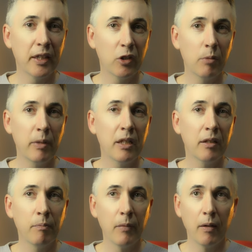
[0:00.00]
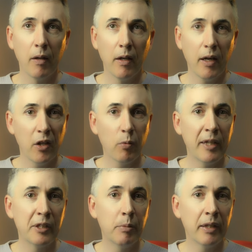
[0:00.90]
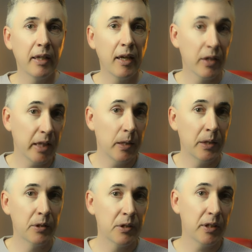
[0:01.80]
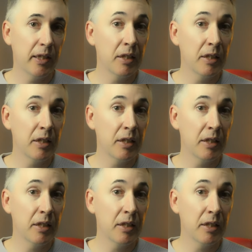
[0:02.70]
It could have been other ways to bring other characters